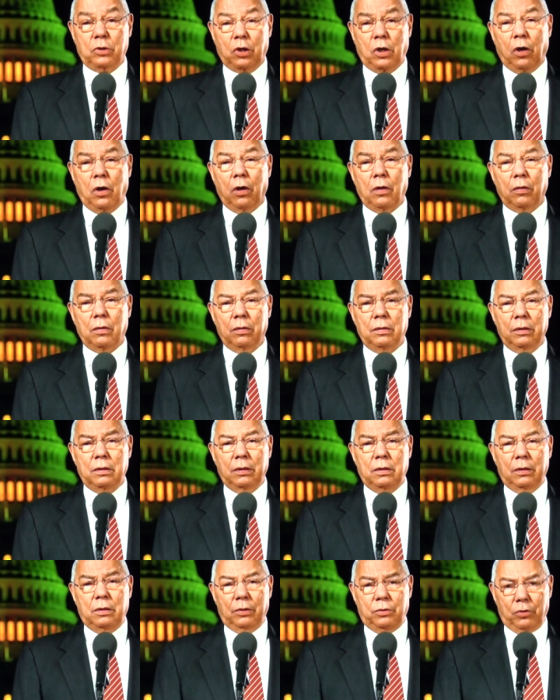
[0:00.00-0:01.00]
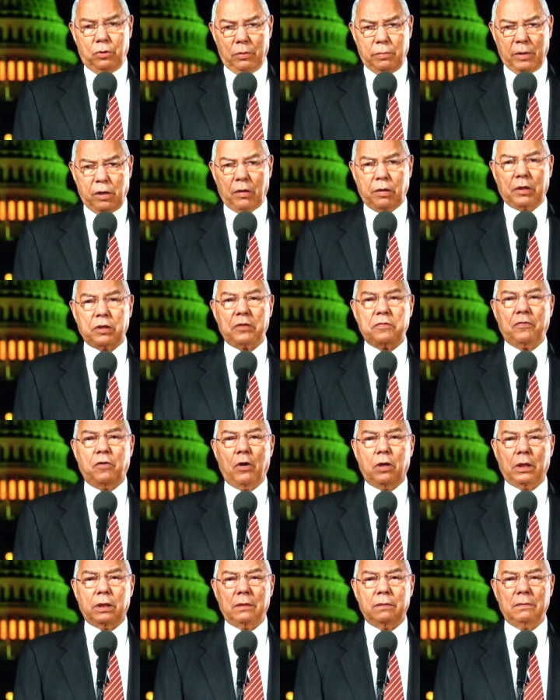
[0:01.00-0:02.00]
call to America's
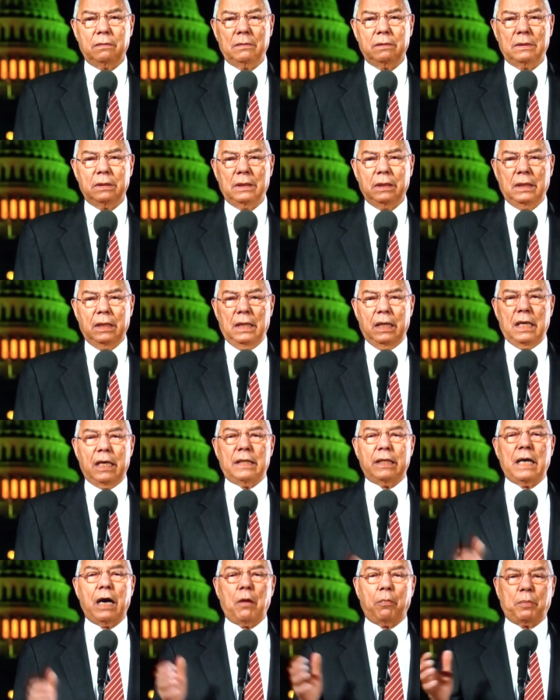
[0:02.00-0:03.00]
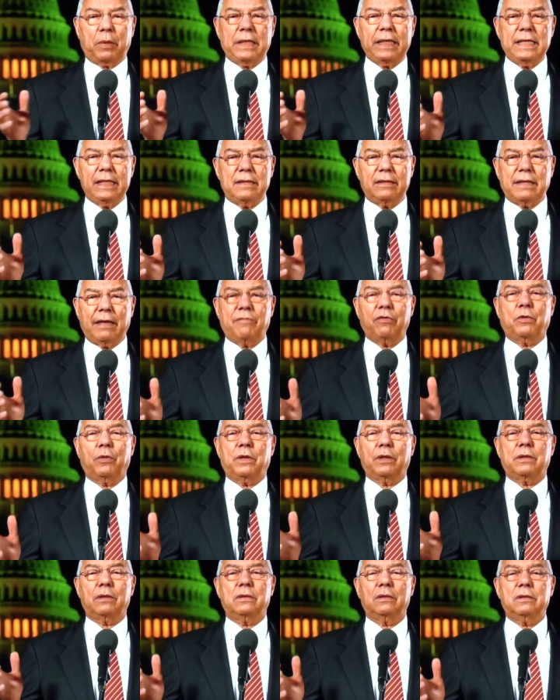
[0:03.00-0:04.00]
fallen. And now, please,
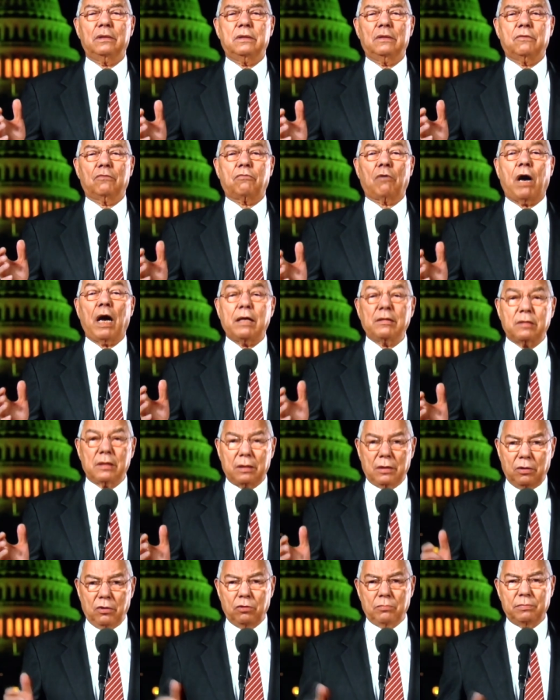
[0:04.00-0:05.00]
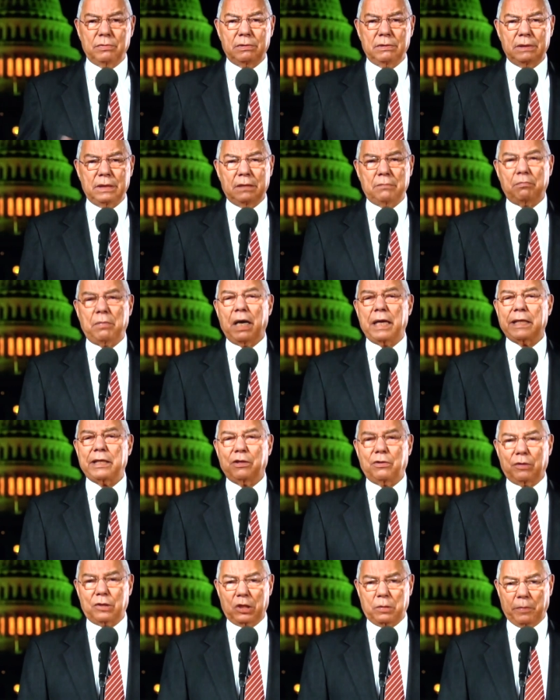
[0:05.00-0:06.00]
everyone, rise at home in body
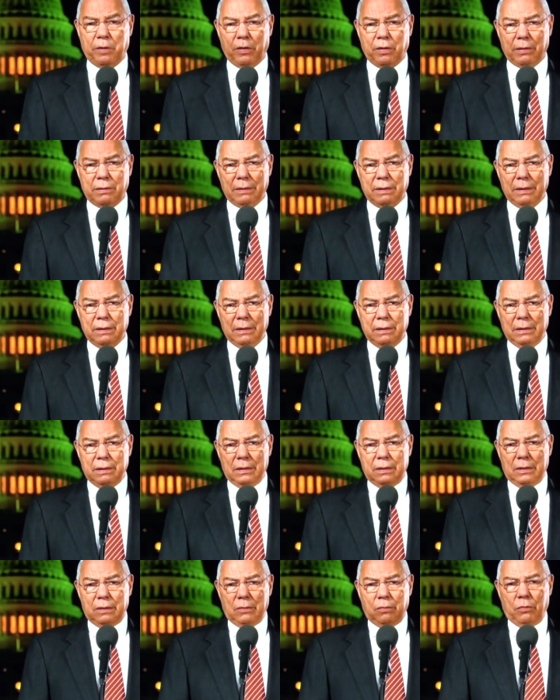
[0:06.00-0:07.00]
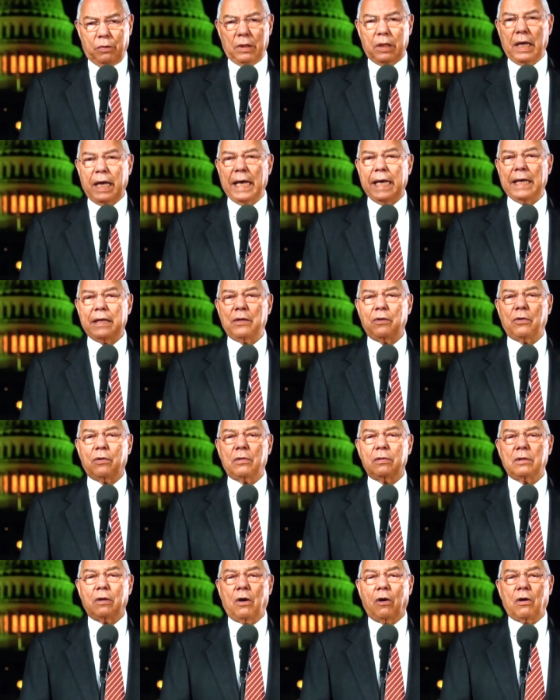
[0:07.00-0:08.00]
or in spirit, with hand or
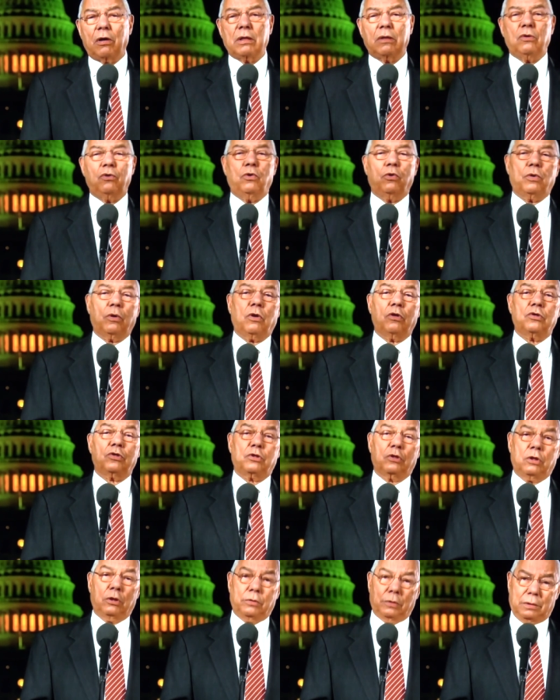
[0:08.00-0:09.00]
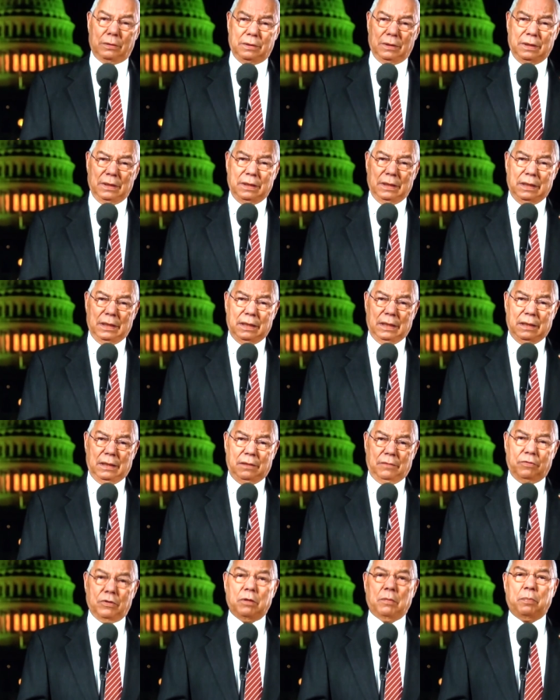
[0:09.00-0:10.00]
in heart or salute
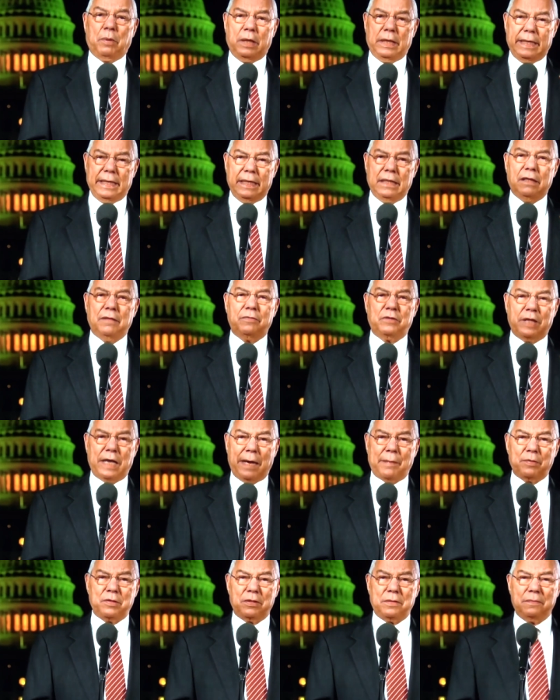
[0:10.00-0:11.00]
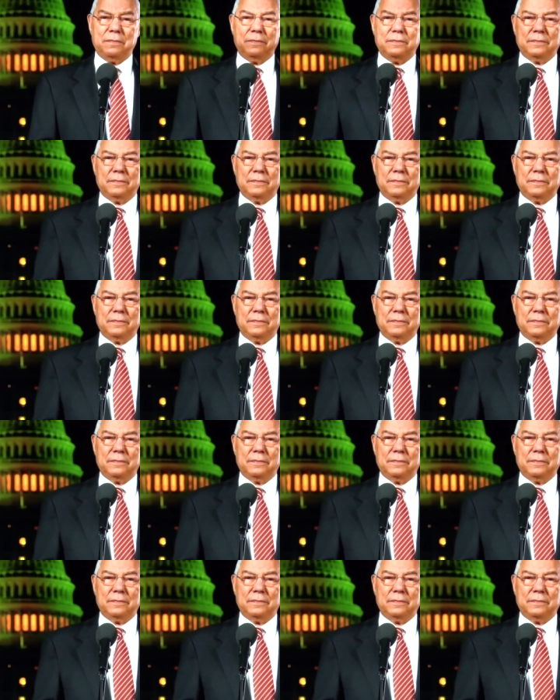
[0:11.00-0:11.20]
for the playing of taps.